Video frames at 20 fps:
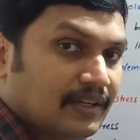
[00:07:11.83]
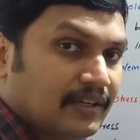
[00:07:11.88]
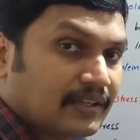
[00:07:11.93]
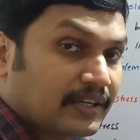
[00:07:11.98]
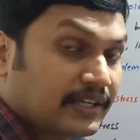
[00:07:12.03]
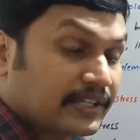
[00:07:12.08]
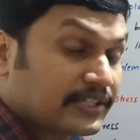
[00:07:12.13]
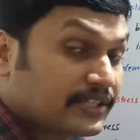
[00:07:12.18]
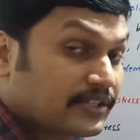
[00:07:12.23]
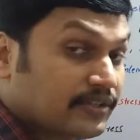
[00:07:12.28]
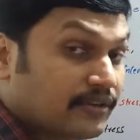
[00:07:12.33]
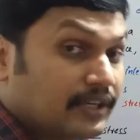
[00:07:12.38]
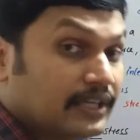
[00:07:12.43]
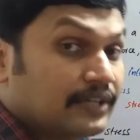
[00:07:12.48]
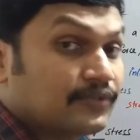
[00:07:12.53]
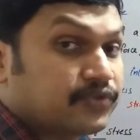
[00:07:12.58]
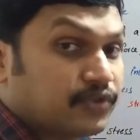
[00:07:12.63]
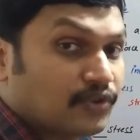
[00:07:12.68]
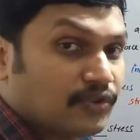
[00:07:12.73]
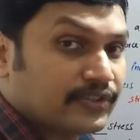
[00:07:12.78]

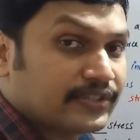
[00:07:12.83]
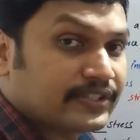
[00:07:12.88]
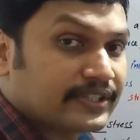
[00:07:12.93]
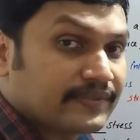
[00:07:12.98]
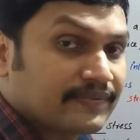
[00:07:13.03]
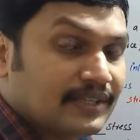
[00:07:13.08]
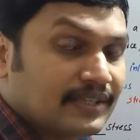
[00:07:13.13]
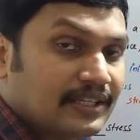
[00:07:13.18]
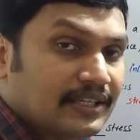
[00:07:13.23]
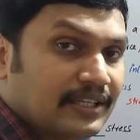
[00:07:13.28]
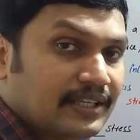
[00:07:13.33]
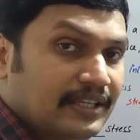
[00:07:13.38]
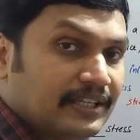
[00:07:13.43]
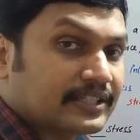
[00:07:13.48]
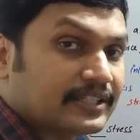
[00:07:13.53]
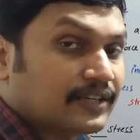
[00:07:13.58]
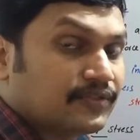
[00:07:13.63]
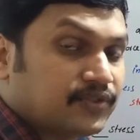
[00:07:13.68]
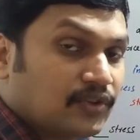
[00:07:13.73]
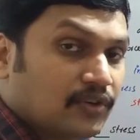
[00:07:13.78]
Restoring force
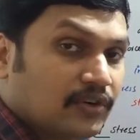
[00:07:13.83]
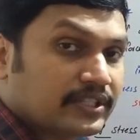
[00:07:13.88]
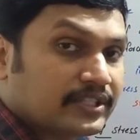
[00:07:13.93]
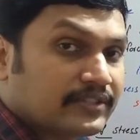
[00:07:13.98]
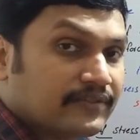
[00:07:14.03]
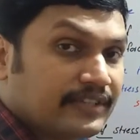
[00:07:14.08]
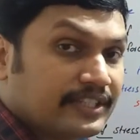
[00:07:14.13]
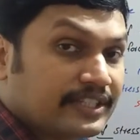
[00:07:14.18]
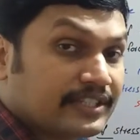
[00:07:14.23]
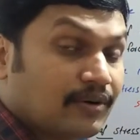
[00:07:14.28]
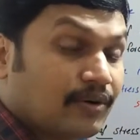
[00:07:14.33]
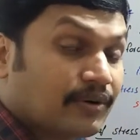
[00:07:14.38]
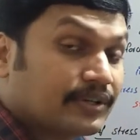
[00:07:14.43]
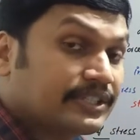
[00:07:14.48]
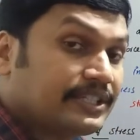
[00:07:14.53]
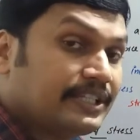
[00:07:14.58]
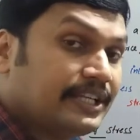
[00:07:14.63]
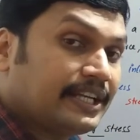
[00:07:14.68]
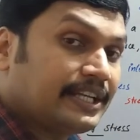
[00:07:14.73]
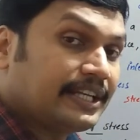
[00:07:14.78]
is a force which
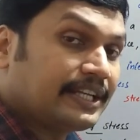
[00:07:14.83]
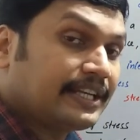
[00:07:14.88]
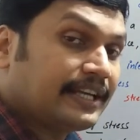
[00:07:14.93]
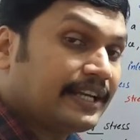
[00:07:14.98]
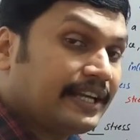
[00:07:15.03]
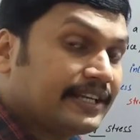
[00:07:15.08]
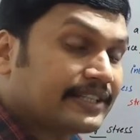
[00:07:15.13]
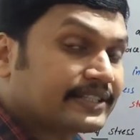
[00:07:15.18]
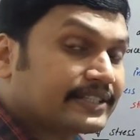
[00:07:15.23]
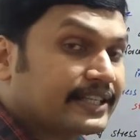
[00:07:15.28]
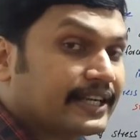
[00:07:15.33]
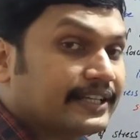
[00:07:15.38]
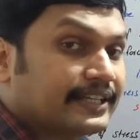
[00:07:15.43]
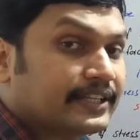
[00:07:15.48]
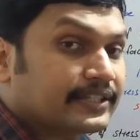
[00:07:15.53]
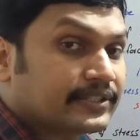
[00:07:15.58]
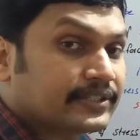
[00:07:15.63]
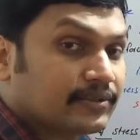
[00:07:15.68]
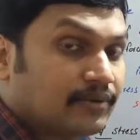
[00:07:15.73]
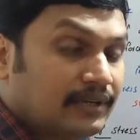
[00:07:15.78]
originating
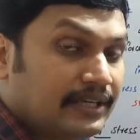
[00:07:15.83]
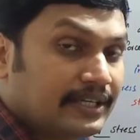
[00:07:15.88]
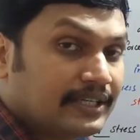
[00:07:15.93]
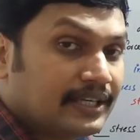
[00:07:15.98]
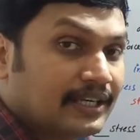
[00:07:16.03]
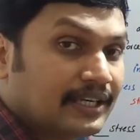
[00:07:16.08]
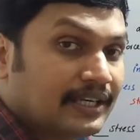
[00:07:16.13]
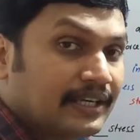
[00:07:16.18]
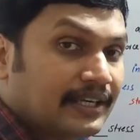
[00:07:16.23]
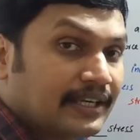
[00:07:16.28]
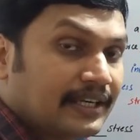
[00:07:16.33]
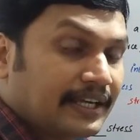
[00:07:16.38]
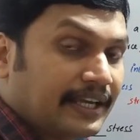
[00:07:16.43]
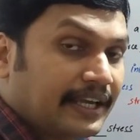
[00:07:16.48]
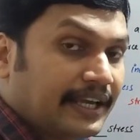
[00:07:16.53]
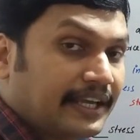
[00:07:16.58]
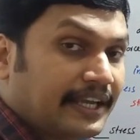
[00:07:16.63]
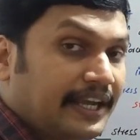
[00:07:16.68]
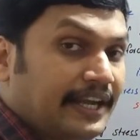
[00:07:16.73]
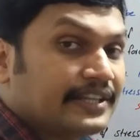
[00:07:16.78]
inside the solid
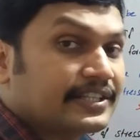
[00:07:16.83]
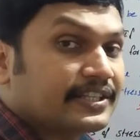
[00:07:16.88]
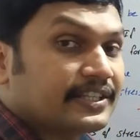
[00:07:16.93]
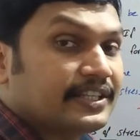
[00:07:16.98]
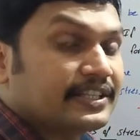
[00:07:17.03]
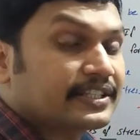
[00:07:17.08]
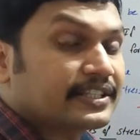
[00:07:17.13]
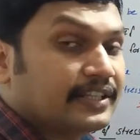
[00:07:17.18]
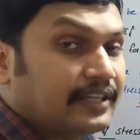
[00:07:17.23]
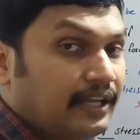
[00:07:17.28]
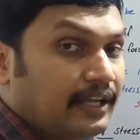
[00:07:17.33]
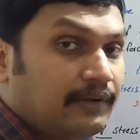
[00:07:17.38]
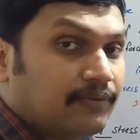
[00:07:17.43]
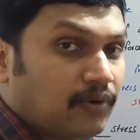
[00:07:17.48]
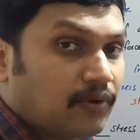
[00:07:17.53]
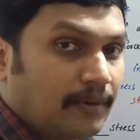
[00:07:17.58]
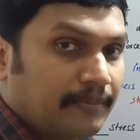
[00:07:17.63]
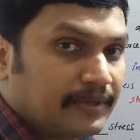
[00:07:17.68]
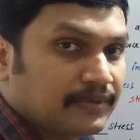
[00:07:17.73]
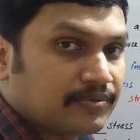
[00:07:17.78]
against this
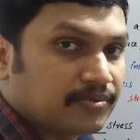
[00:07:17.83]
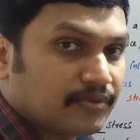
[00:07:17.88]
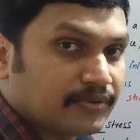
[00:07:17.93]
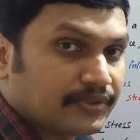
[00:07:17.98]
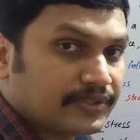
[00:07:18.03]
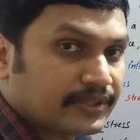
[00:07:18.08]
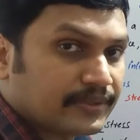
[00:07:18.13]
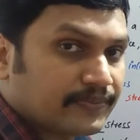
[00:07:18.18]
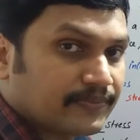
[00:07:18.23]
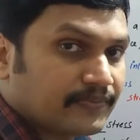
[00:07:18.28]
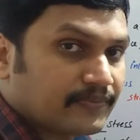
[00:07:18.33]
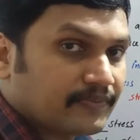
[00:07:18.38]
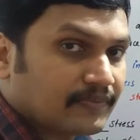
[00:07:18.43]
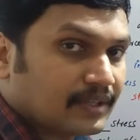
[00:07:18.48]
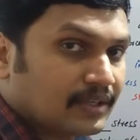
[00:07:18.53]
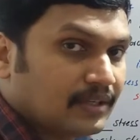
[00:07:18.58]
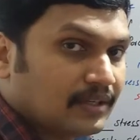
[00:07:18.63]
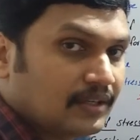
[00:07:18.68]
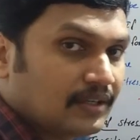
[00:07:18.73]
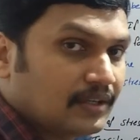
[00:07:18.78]
deforming force.
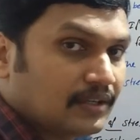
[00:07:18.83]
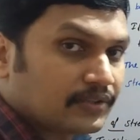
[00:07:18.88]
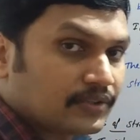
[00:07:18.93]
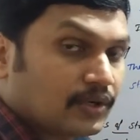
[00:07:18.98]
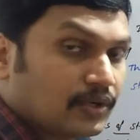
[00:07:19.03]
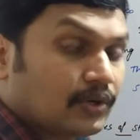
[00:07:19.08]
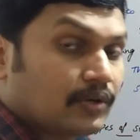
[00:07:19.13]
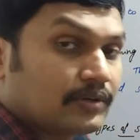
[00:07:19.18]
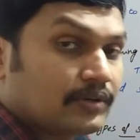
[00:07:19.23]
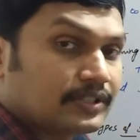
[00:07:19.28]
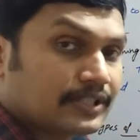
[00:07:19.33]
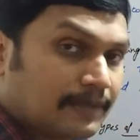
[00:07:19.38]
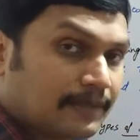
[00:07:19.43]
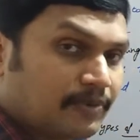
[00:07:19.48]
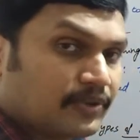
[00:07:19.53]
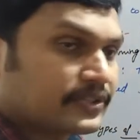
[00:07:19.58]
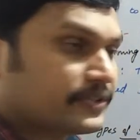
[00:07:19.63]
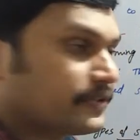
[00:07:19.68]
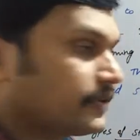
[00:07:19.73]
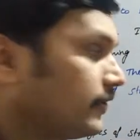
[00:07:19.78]
So
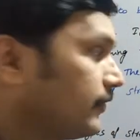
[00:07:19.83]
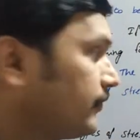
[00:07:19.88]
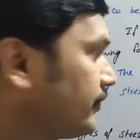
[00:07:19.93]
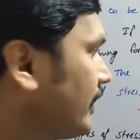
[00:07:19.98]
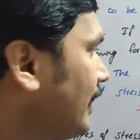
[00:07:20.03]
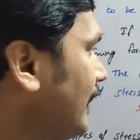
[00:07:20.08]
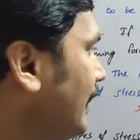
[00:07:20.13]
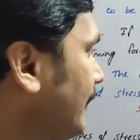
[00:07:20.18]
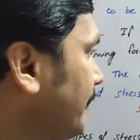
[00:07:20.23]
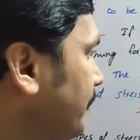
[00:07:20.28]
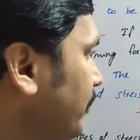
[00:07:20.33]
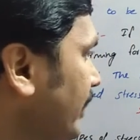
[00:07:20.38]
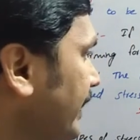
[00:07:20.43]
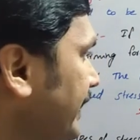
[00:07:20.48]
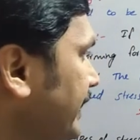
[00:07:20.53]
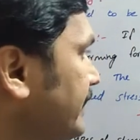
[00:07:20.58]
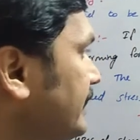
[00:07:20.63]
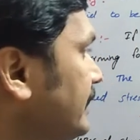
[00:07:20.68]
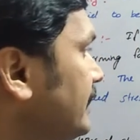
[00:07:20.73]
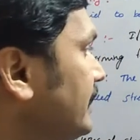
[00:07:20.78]
suppose if you are
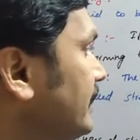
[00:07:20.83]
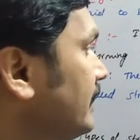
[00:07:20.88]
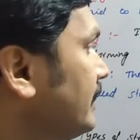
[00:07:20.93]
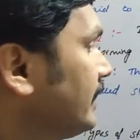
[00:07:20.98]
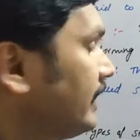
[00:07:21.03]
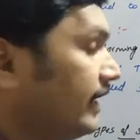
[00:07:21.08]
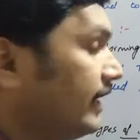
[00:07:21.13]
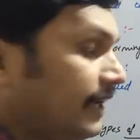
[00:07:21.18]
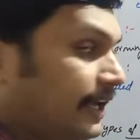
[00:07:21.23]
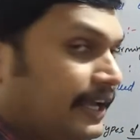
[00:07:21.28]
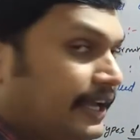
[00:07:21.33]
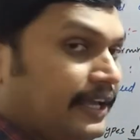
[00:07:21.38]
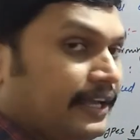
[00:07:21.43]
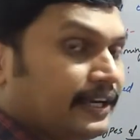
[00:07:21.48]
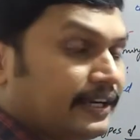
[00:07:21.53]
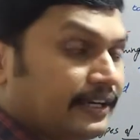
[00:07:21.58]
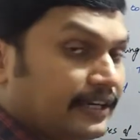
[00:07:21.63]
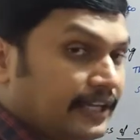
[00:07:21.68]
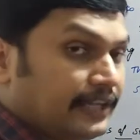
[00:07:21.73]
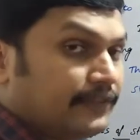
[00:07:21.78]
applying
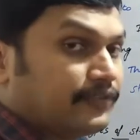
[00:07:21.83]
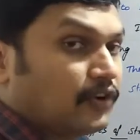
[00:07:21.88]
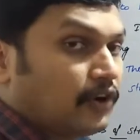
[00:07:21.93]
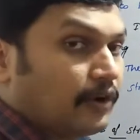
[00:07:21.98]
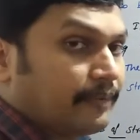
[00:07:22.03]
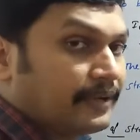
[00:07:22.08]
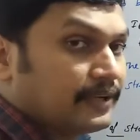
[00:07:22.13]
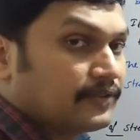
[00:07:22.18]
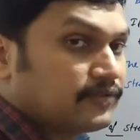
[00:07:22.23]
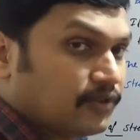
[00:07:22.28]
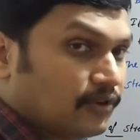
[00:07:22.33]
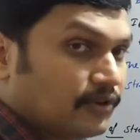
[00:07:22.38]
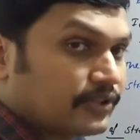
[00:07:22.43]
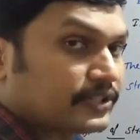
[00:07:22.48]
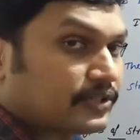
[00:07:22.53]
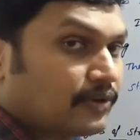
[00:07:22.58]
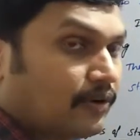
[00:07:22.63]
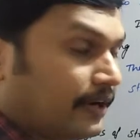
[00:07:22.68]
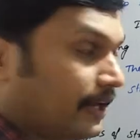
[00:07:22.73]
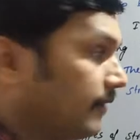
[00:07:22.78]
a deforming
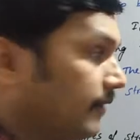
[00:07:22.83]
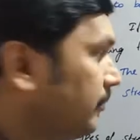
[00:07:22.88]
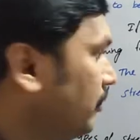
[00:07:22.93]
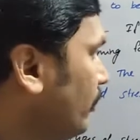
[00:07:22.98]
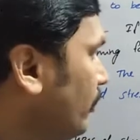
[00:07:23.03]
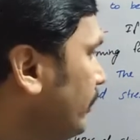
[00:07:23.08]
force on a